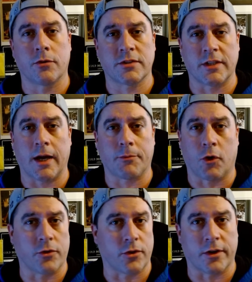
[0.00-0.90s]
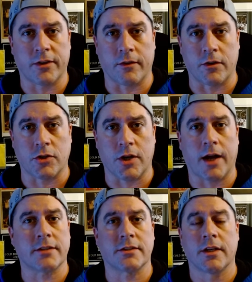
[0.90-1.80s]
stopped all 37
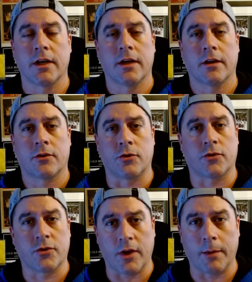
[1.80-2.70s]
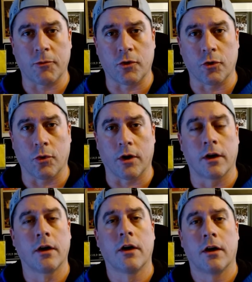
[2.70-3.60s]
shots to slam the door
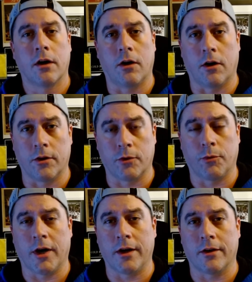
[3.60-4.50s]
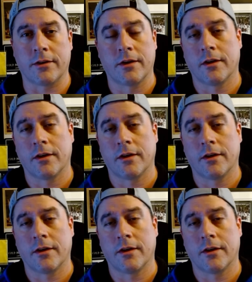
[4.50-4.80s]
on the Wild.